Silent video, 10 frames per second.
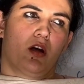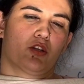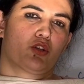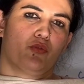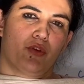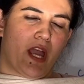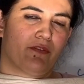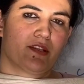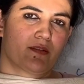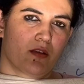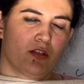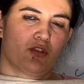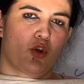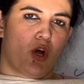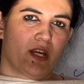So we have
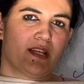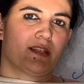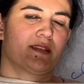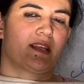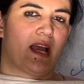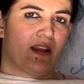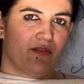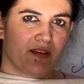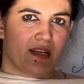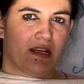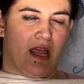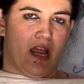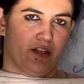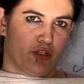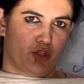discussed only the salivary
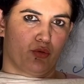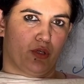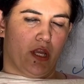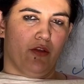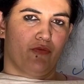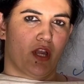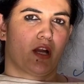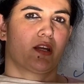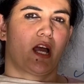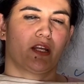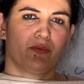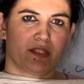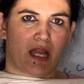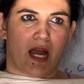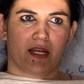glands today. We are done
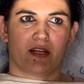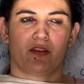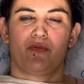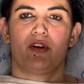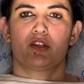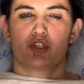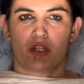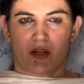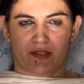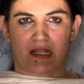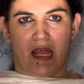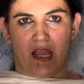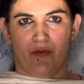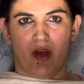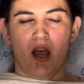with that and the function of
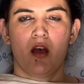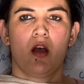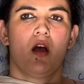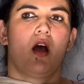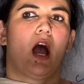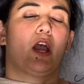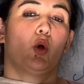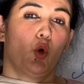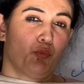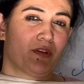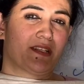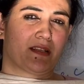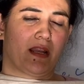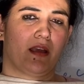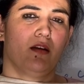saliva. I hope
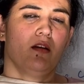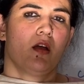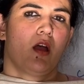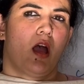it's clear.